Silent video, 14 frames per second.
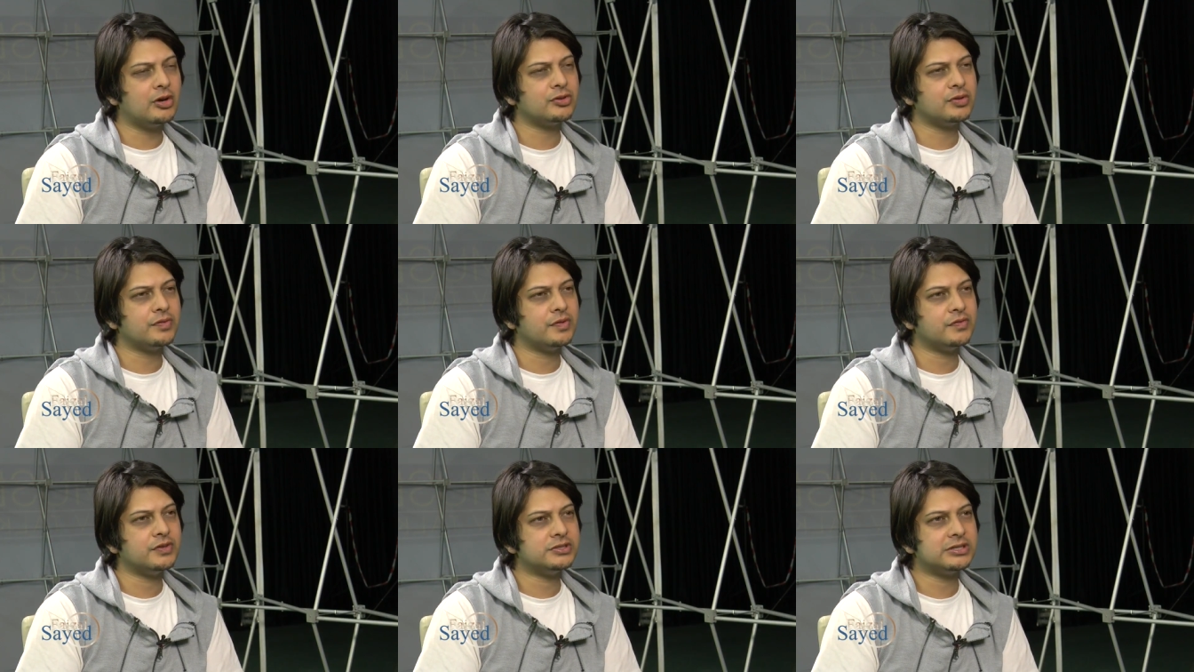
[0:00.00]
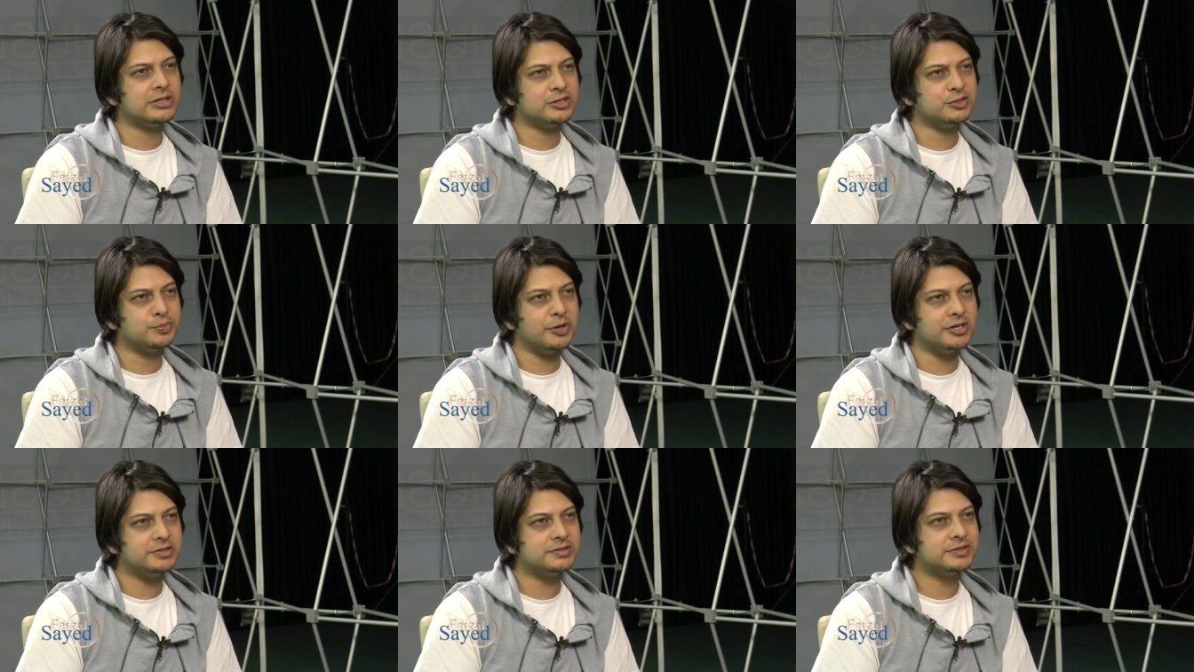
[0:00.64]
out of the physical
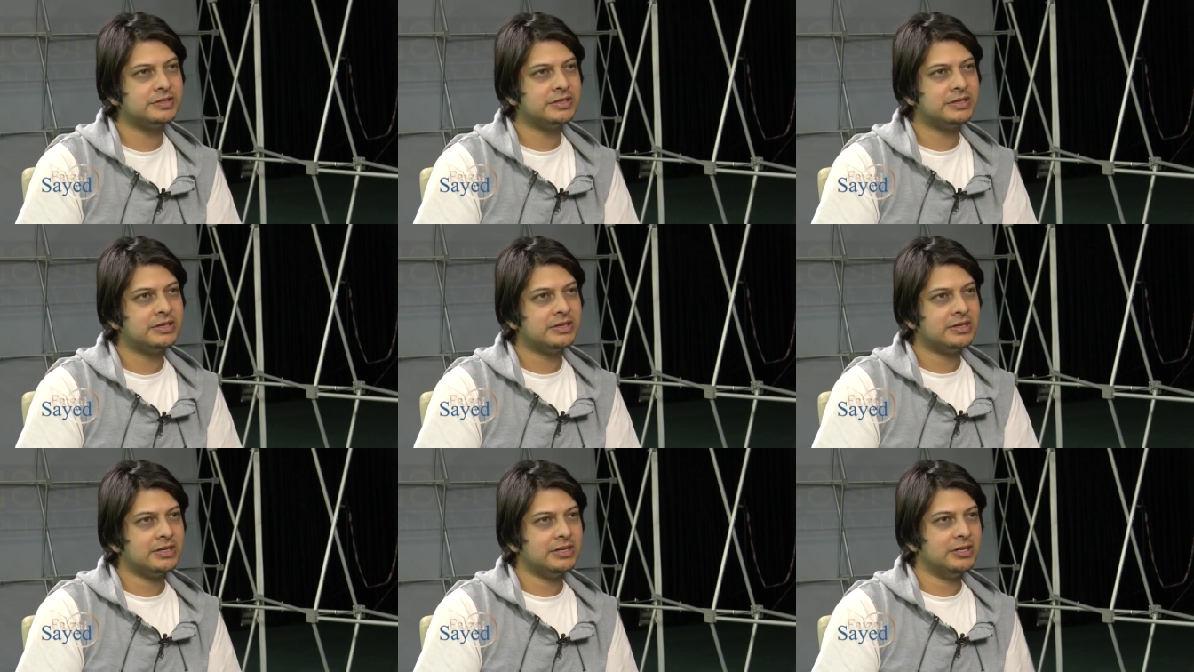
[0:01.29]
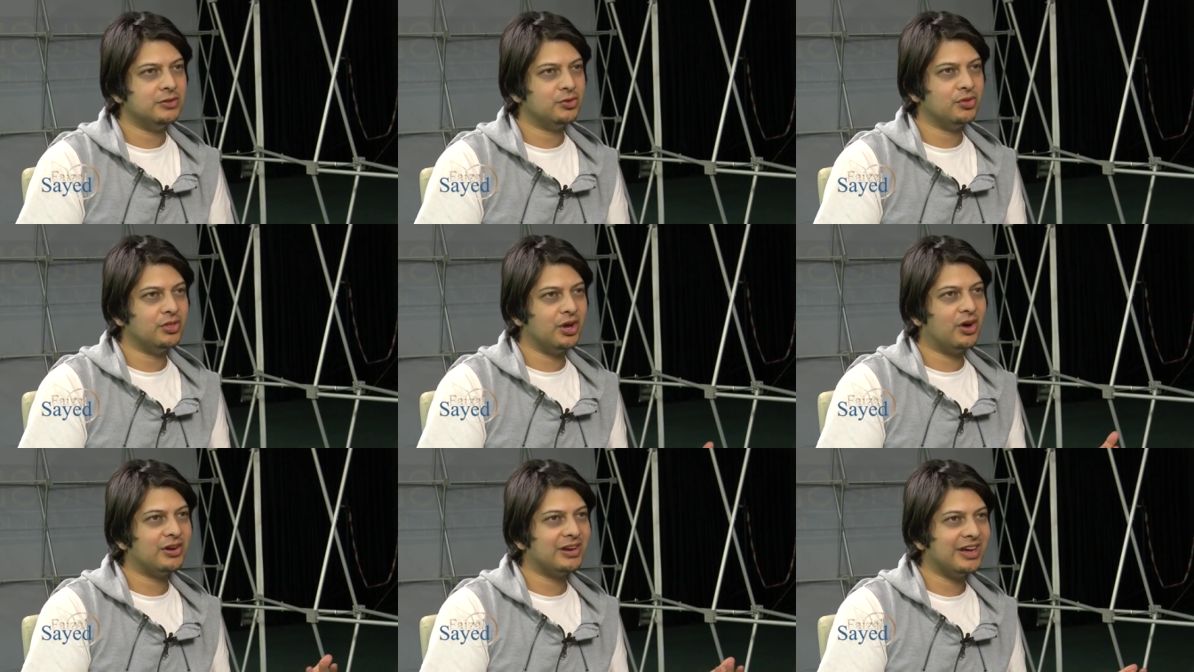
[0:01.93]
space
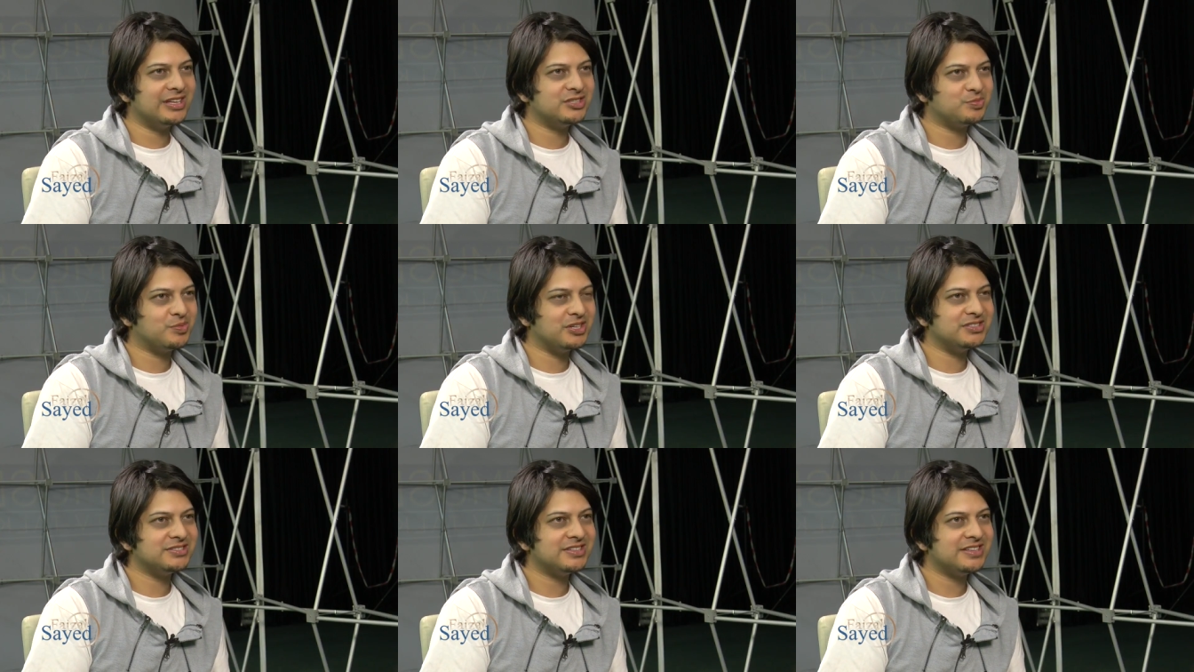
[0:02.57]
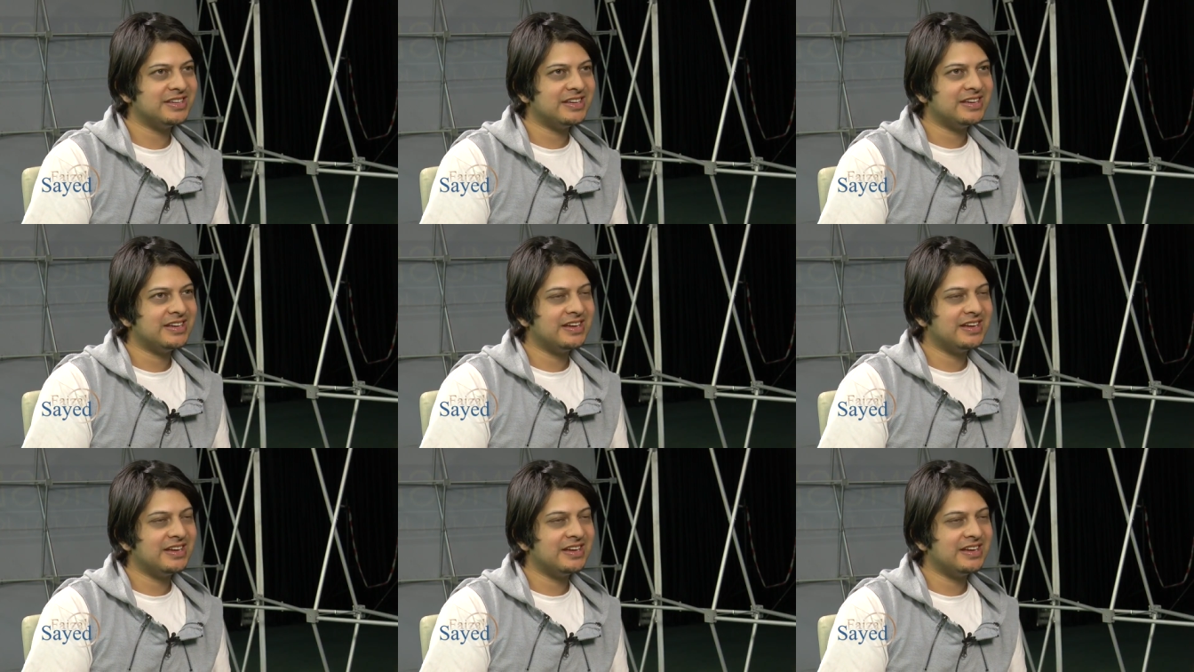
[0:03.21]
into the online space.